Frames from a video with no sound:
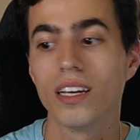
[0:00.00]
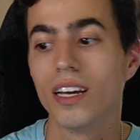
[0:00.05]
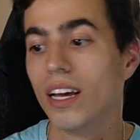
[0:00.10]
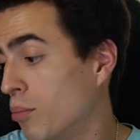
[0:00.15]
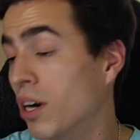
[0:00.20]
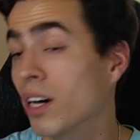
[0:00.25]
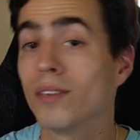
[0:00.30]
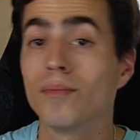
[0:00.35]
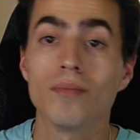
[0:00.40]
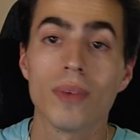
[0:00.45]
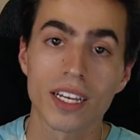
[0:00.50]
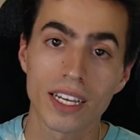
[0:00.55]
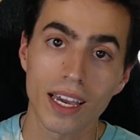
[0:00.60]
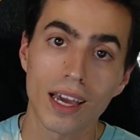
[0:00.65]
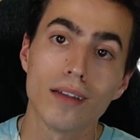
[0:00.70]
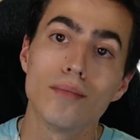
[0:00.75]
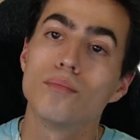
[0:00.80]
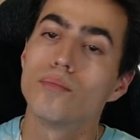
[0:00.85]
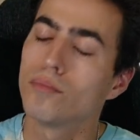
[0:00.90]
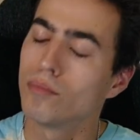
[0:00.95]
But
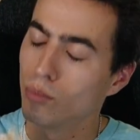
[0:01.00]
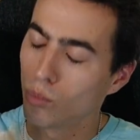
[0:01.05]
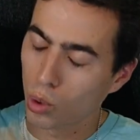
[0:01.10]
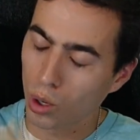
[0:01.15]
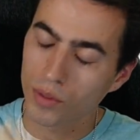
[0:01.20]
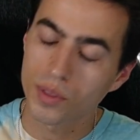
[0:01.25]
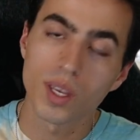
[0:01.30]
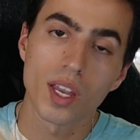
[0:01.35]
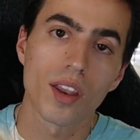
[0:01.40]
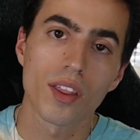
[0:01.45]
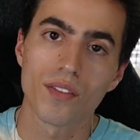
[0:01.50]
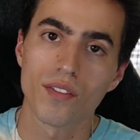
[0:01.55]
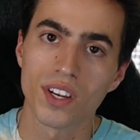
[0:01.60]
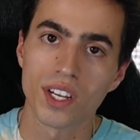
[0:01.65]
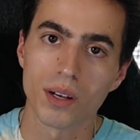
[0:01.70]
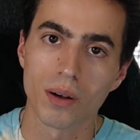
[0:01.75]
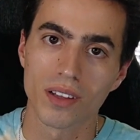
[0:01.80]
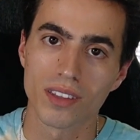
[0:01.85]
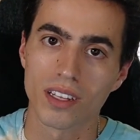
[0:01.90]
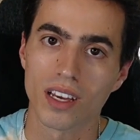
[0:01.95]
again, more at the end of the
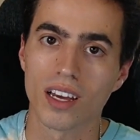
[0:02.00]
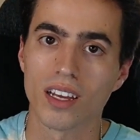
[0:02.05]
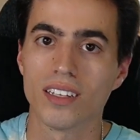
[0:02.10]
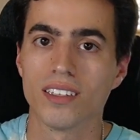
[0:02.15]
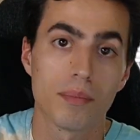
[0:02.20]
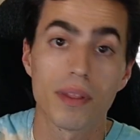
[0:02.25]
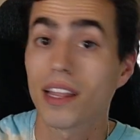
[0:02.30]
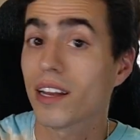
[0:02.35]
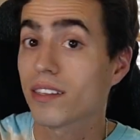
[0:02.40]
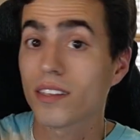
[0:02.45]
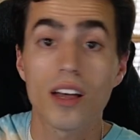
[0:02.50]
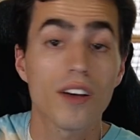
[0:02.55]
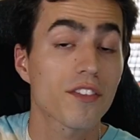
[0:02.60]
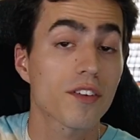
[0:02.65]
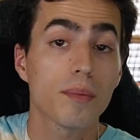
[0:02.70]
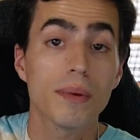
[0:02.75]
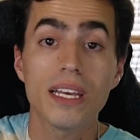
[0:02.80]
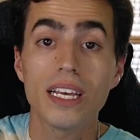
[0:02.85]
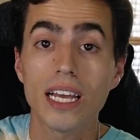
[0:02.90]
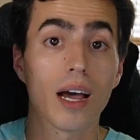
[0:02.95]
video on that. But that is all for
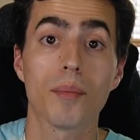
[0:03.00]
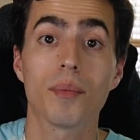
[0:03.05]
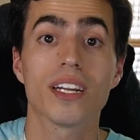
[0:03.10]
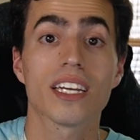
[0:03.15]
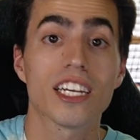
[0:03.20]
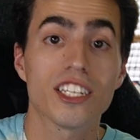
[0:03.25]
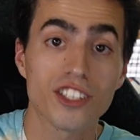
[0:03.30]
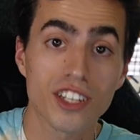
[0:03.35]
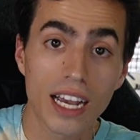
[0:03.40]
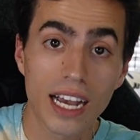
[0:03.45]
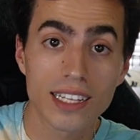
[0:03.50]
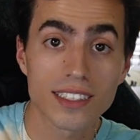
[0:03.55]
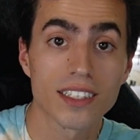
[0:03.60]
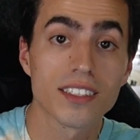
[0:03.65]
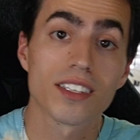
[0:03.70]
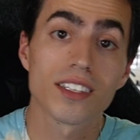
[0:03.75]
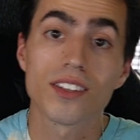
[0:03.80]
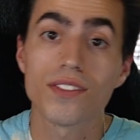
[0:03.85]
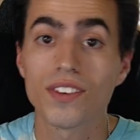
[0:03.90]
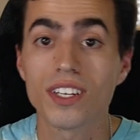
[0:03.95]
me. I'm going to get you guys
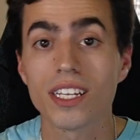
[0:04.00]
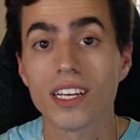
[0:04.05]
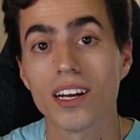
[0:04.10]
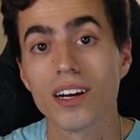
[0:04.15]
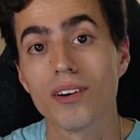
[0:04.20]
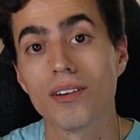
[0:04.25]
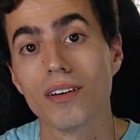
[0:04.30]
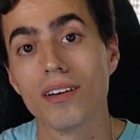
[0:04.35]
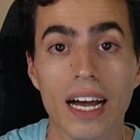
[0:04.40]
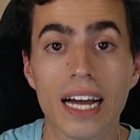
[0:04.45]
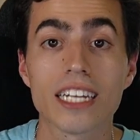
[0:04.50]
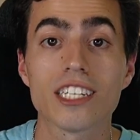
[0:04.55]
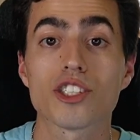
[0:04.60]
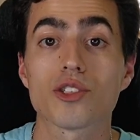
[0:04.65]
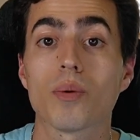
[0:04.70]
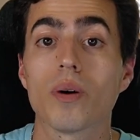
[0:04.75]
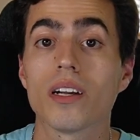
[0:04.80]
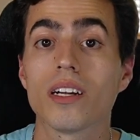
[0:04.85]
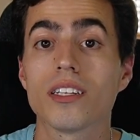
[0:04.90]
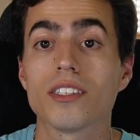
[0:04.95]
into the video. I just
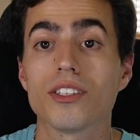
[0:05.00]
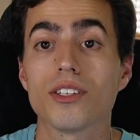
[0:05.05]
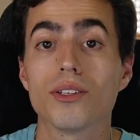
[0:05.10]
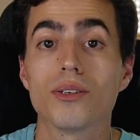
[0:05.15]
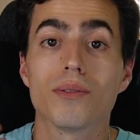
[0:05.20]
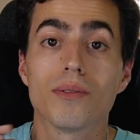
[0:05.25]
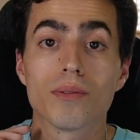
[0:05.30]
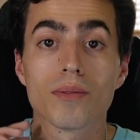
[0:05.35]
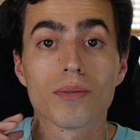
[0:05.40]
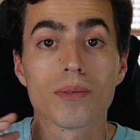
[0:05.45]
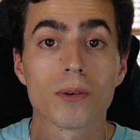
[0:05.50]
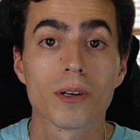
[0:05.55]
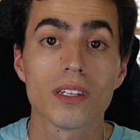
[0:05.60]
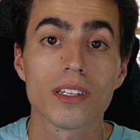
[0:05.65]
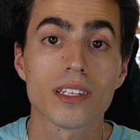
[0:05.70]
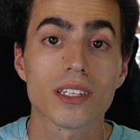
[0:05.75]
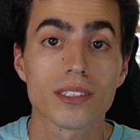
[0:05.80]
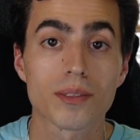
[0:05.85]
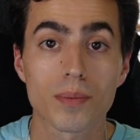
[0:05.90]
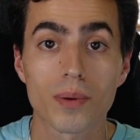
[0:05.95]
wanted to really
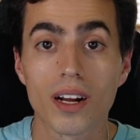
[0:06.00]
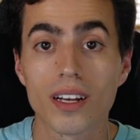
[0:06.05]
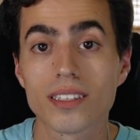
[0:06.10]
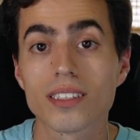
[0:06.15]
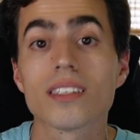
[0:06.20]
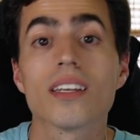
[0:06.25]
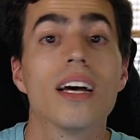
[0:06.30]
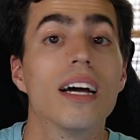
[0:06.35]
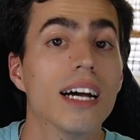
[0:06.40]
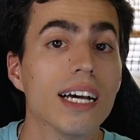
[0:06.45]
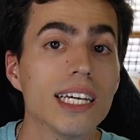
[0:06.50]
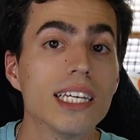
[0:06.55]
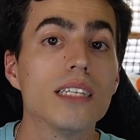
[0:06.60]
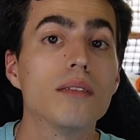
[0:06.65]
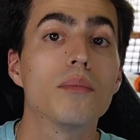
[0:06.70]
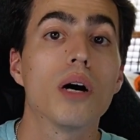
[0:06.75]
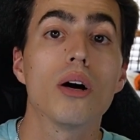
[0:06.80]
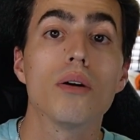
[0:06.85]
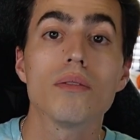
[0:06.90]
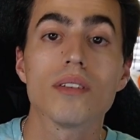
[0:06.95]
express
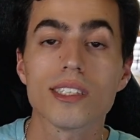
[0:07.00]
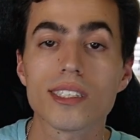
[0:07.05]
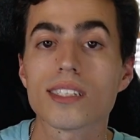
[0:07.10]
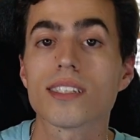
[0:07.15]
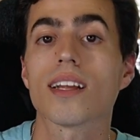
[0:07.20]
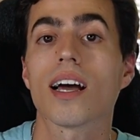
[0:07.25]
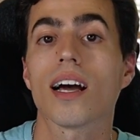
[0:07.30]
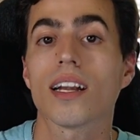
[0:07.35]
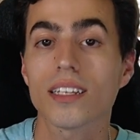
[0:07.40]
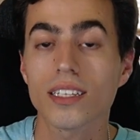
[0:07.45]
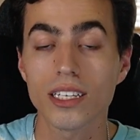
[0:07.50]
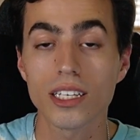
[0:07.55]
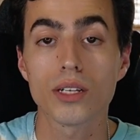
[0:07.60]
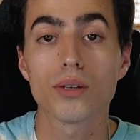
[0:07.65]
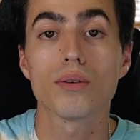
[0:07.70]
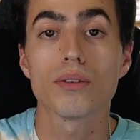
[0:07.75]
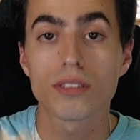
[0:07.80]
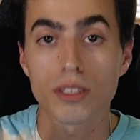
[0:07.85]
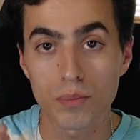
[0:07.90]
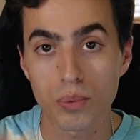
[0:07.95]
emo does not
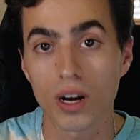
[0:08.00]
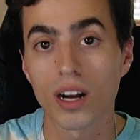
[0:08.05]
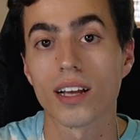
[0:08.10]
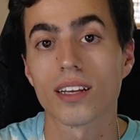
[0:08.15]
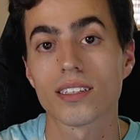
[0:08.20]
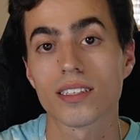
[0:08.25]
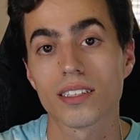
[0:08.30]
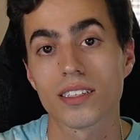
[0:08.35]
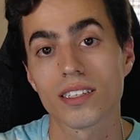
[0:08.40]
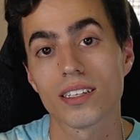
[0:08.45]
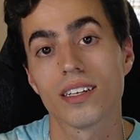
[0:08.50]
equal depressed.